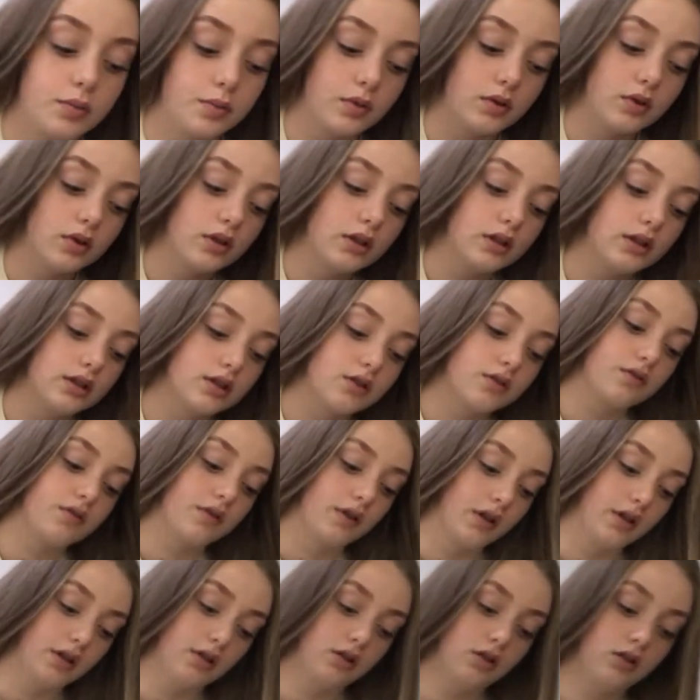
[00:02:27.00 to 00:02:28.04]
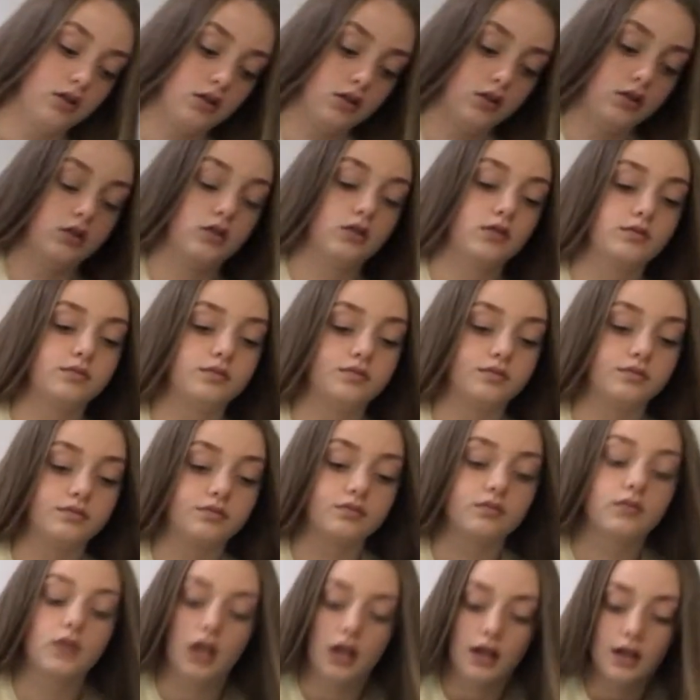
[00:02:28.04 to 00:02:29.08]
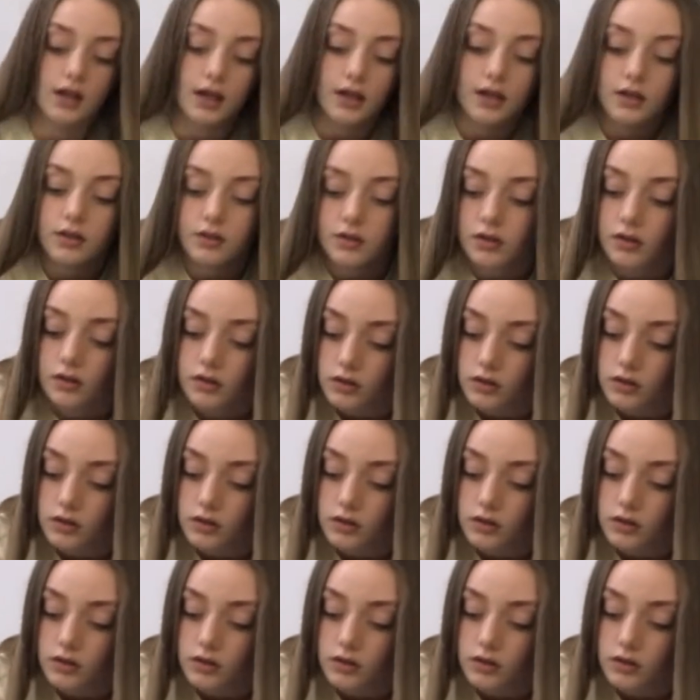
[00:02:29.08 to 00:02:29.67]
but it's fine, I guess.